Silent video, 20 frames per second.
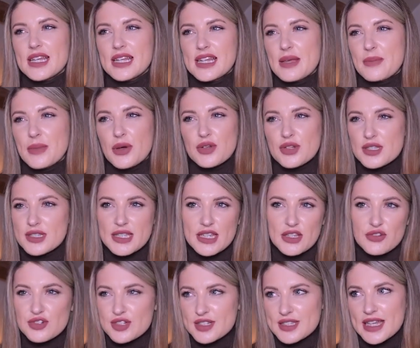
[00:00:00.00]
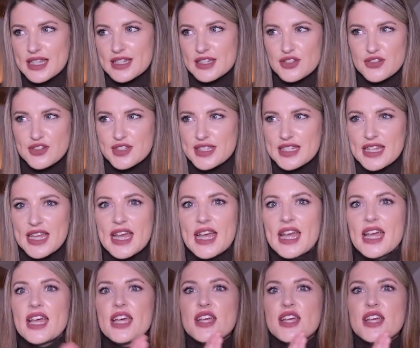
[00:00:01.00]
a limit on a Secret Santa, isn't it?